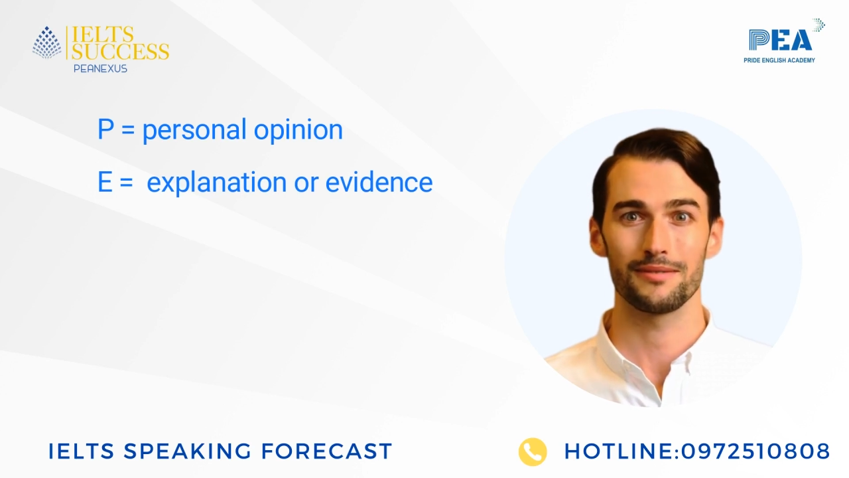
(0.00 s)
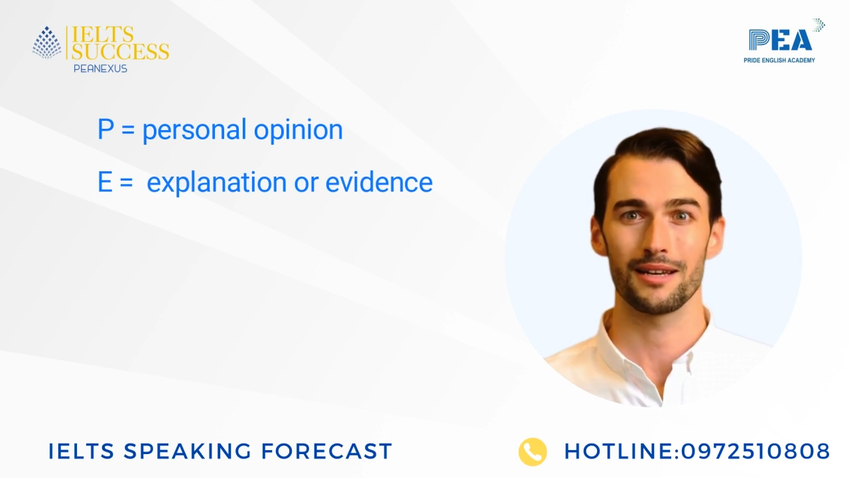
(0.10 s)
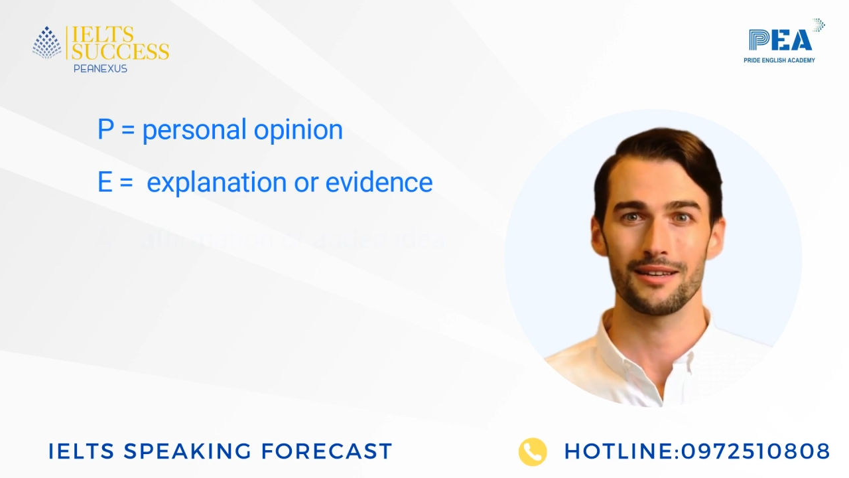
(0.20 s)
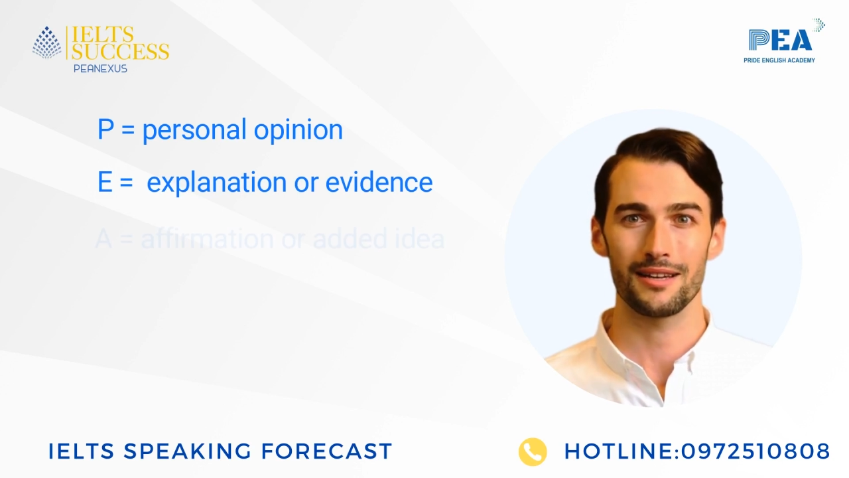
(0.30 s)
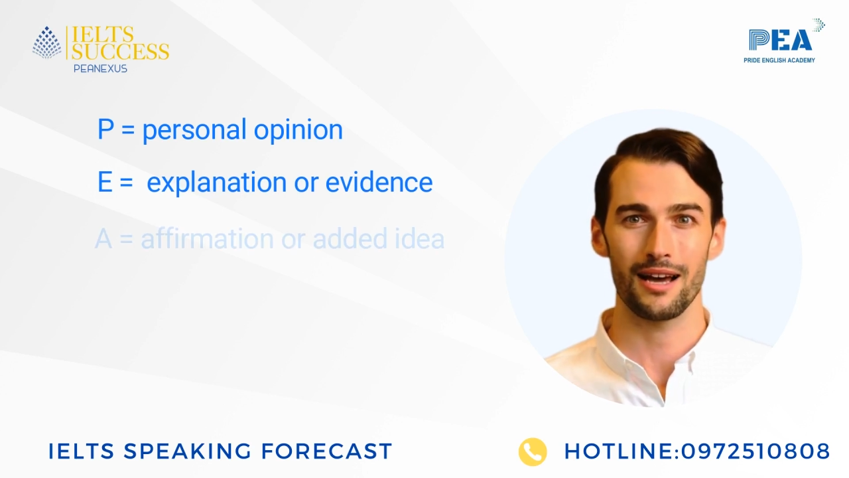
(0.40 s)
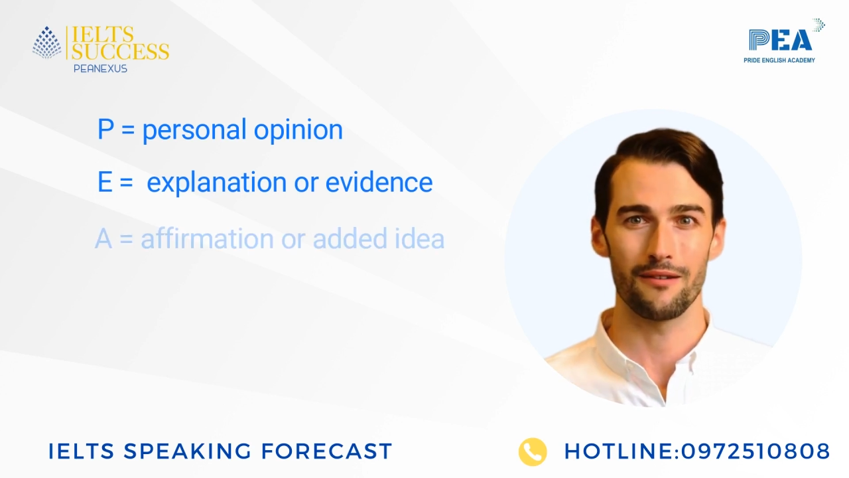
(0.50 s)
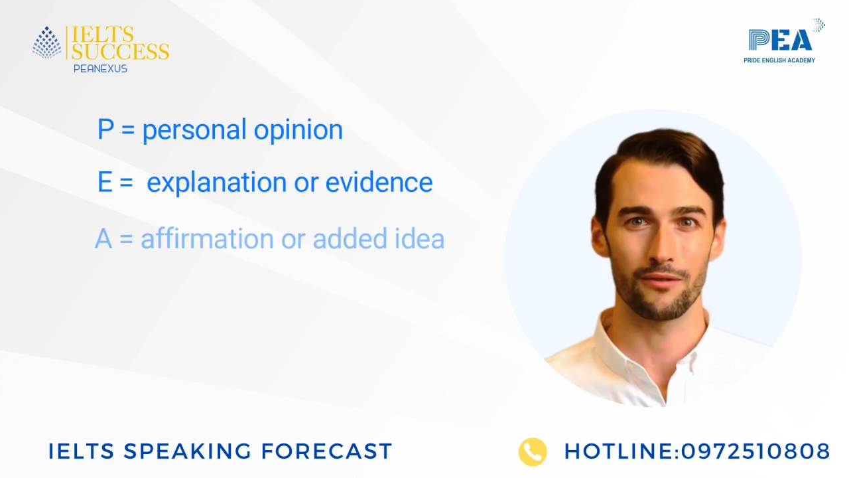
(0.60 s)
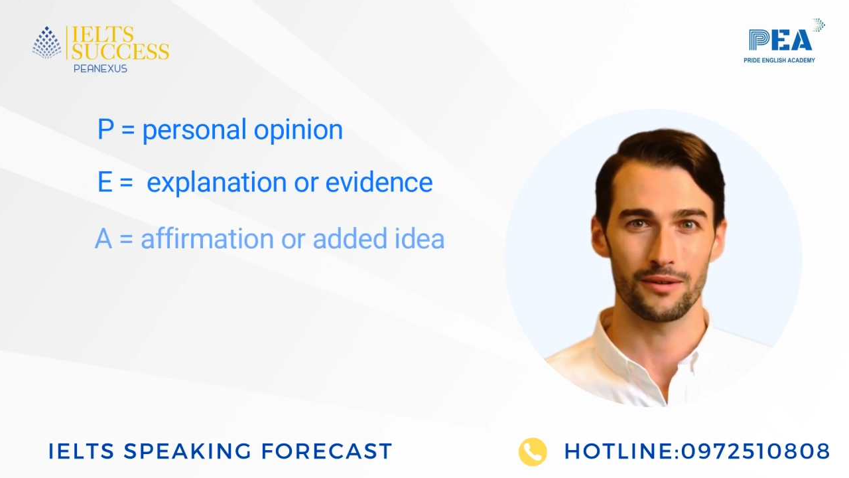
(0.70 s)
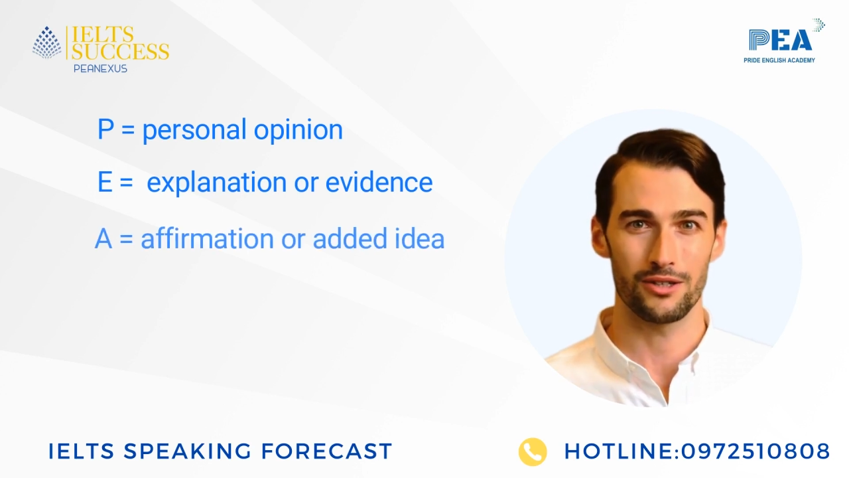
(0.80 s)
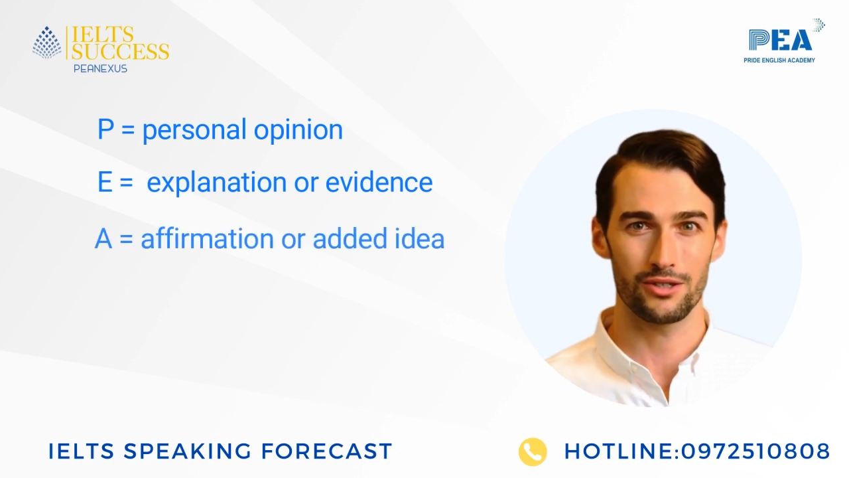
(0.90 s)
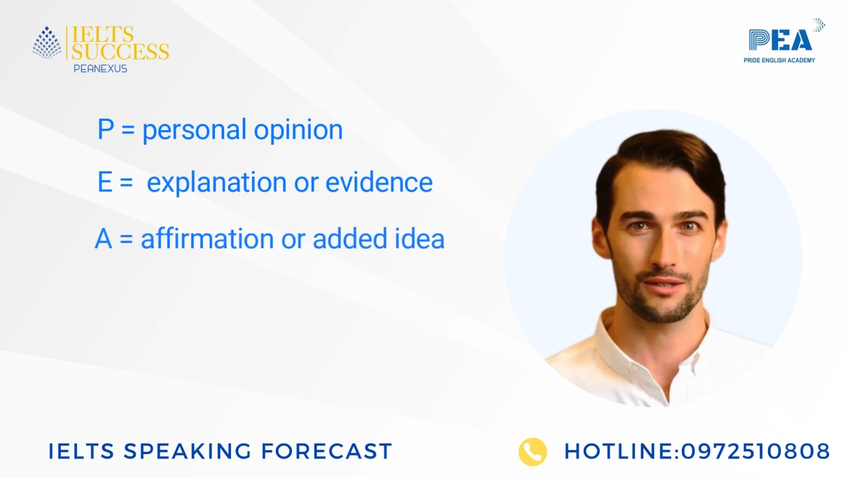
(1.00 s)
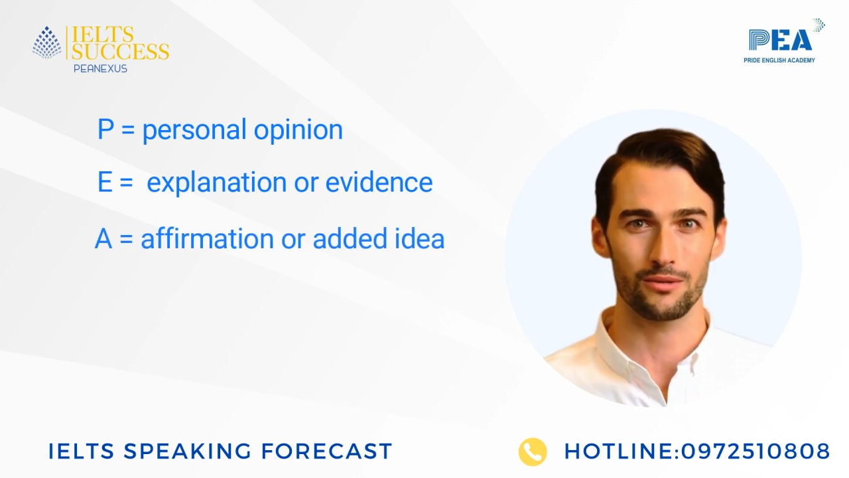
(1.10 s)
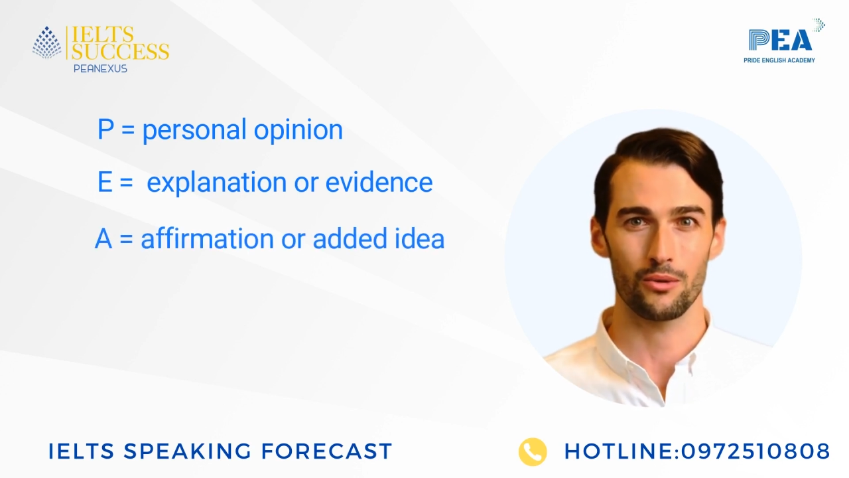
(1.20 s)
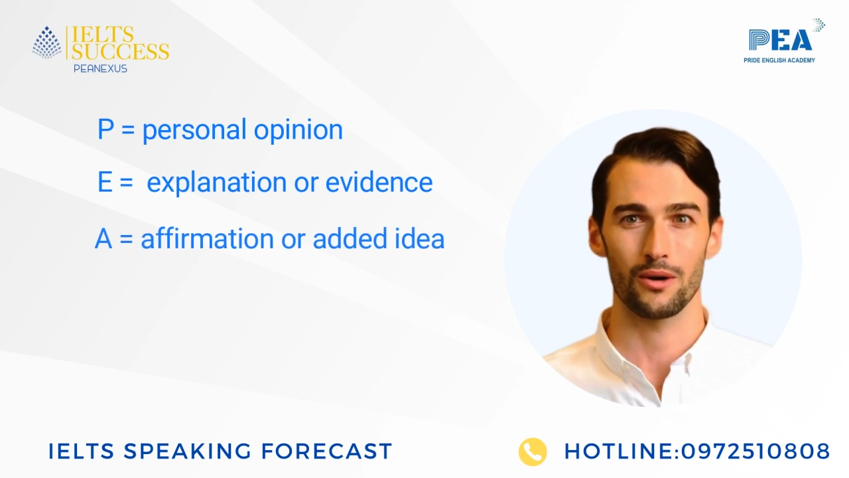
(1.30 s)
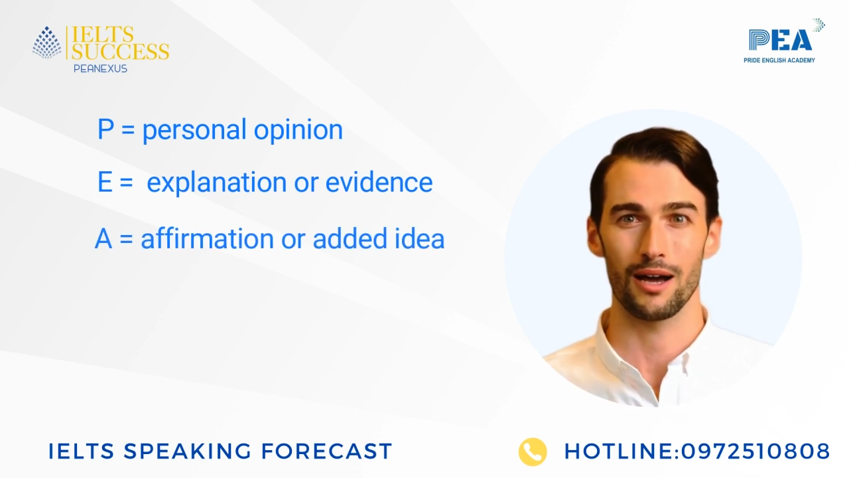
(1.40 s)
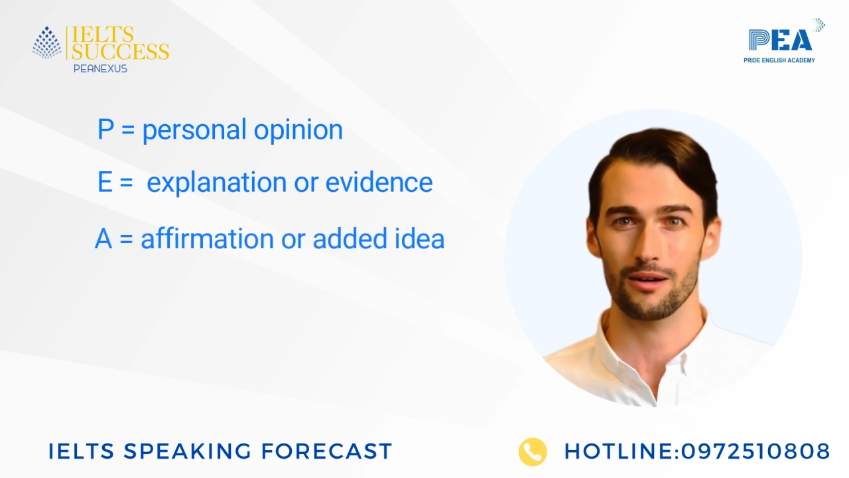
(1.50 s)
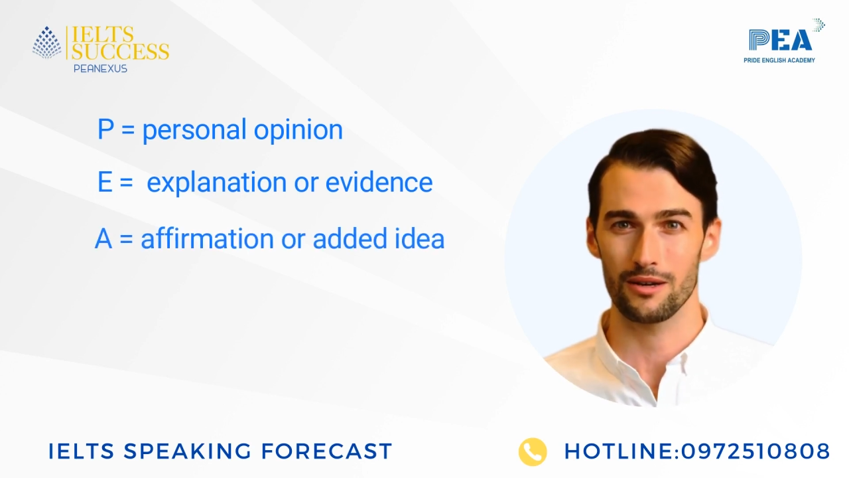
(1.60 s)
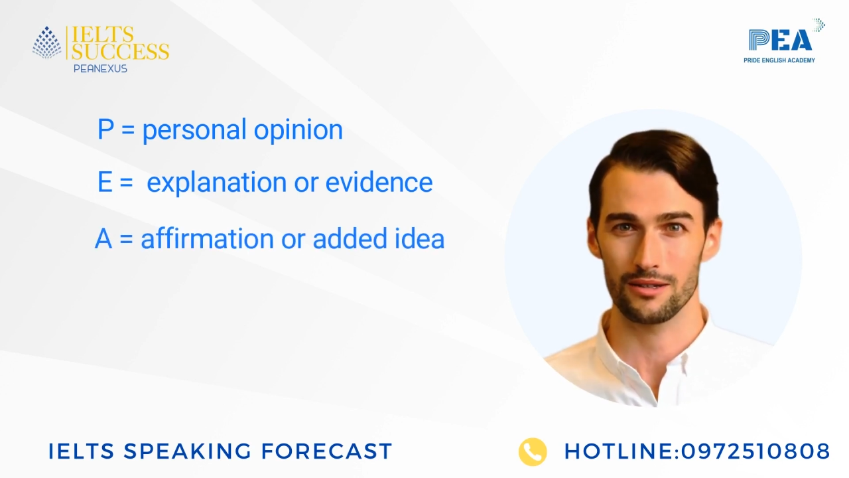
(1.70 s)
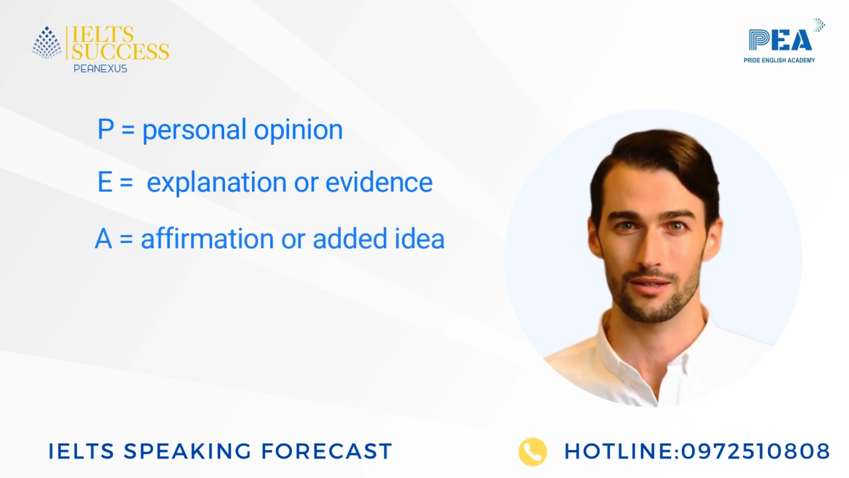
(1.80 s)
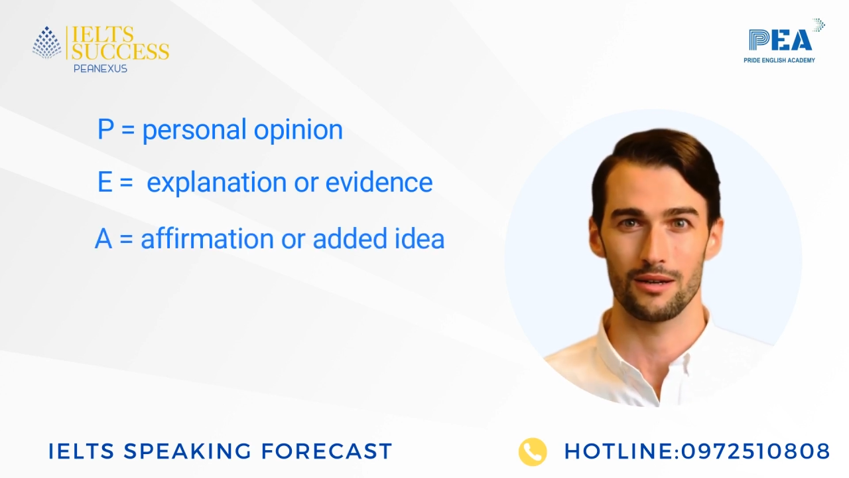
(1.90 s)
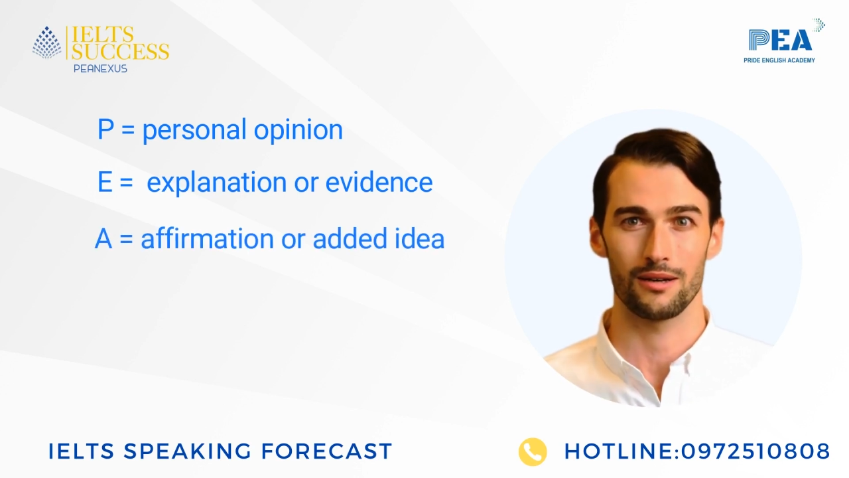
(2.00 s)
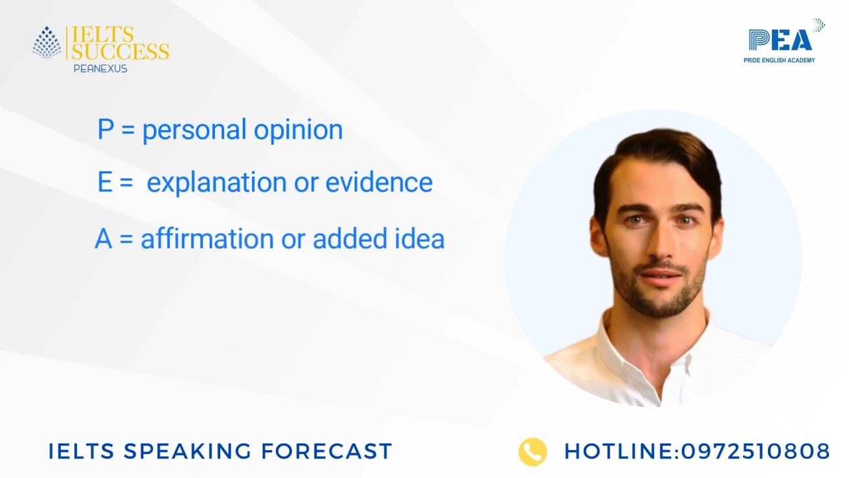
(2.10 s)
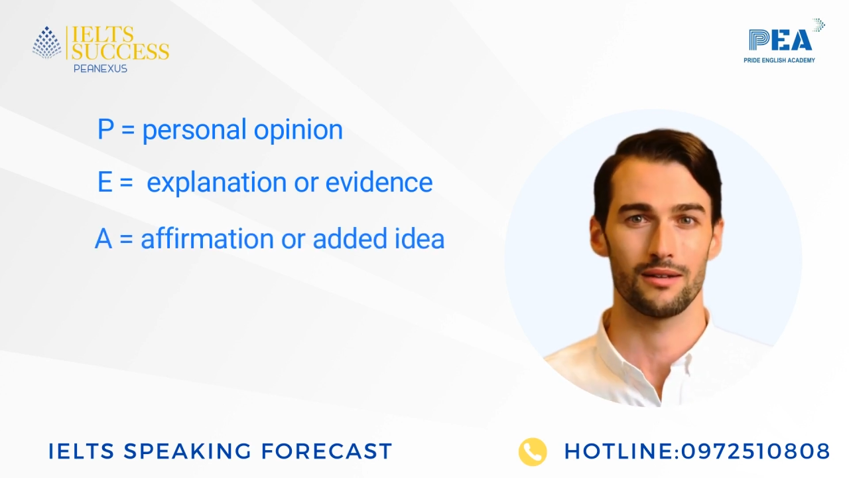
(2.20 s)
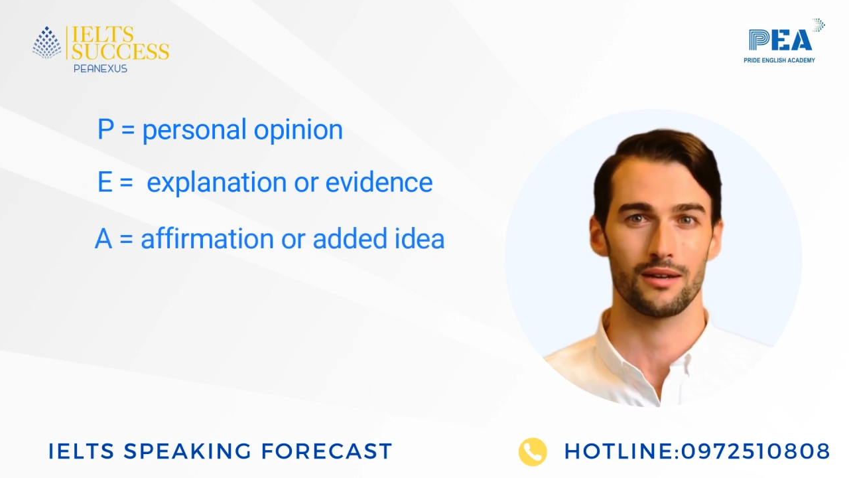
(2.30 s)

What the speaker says: A, affirmation or added idea.